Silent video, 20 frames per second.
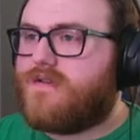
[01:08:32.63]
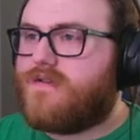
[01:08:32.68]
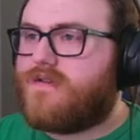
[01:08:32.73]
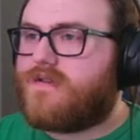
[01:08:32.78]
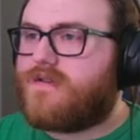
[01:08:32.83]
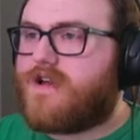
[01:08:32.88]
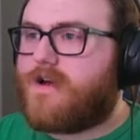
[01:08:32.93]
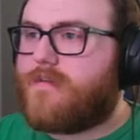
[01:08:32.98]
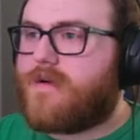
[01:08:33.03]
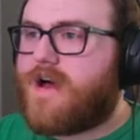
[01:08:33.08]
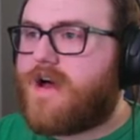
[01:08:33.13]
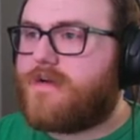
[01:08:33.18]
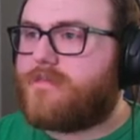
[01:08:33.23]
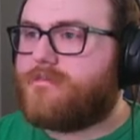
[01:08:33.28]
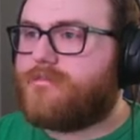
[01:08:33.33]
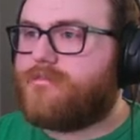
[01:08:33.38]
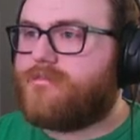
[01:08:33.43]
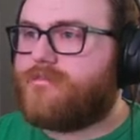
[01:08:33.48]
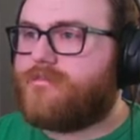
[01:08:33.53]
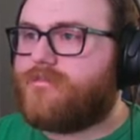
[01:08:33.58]
Come on.
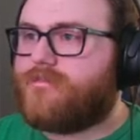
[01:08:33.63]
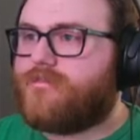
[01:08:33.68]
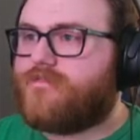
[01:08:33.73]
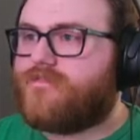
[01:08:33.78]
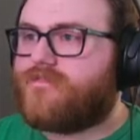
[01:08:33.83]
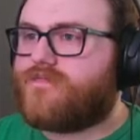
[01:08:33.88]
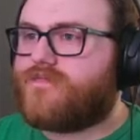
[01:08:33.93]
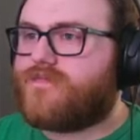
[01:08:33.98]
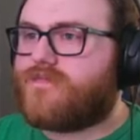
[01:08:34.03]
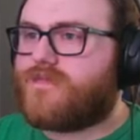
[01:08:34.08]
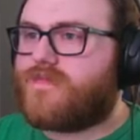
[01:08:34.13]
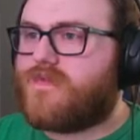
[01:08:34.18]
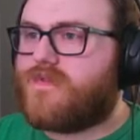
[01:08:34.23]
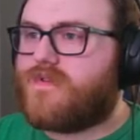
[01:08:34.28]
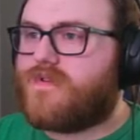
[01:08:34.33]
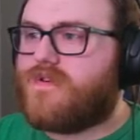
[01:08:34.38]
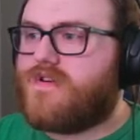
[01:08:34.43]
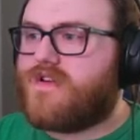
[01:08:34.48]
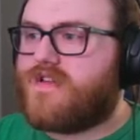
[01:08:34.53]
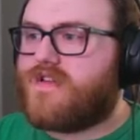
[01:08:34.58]

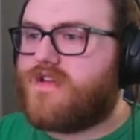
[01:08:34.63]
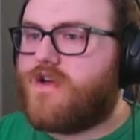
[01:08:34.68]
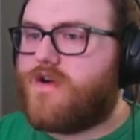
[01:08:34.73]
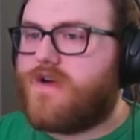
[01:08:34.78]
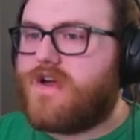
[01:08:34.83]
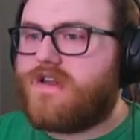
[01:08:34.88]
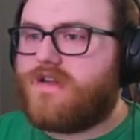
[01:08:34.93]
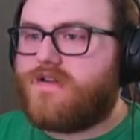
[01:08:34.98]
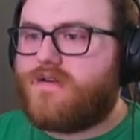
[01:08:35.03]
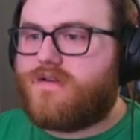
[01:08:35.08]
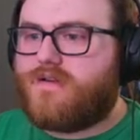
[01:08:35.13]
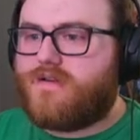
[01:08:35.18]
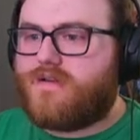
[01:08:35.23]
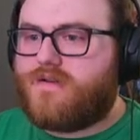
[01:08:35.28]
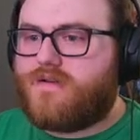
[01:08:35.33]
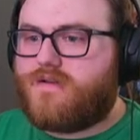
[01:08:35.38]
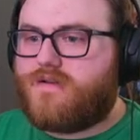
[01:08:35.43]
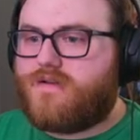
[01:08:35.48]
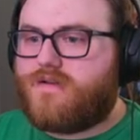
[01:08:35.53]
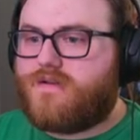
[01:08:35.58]
You can do it.
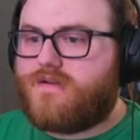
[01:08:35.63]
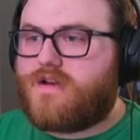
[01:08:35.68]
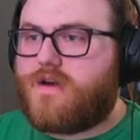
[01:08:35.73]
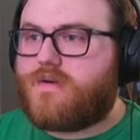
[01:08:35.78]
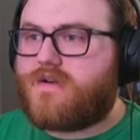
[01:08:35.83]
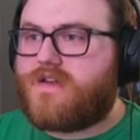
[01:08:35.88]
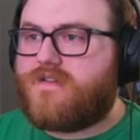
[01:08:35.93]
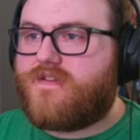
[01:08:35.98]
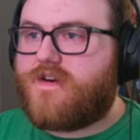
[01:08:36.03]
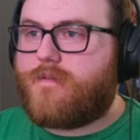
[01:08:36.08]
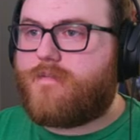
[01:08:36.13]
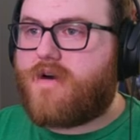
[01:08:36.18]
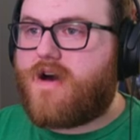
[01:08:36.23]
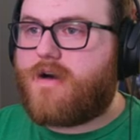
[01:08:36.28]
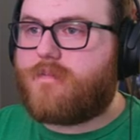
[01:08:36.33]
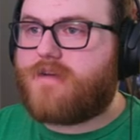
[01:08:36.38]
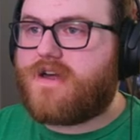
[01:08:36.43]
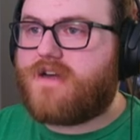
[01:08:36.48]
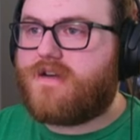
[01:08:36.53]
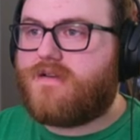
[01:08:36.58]
Don't give up on
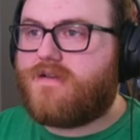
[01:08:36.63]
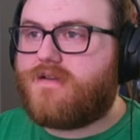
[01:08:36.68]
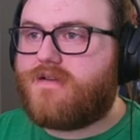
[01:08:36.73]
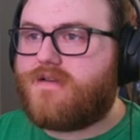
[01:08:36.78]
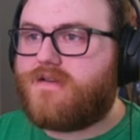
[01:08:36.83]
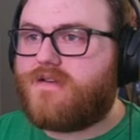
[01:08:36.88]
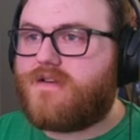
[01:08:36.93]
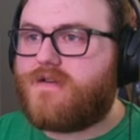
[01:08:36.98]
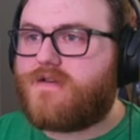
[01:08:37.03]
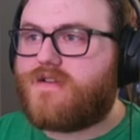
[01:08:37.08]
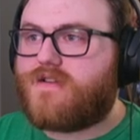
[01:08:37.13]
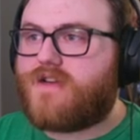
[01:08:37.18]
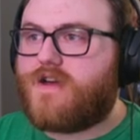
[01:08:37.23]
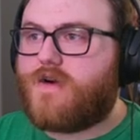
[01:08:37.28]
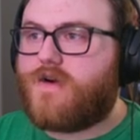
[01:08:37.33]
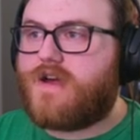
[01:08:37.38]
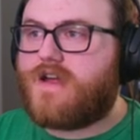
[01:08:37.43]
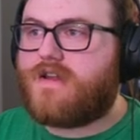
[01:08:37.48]
me. You can do it.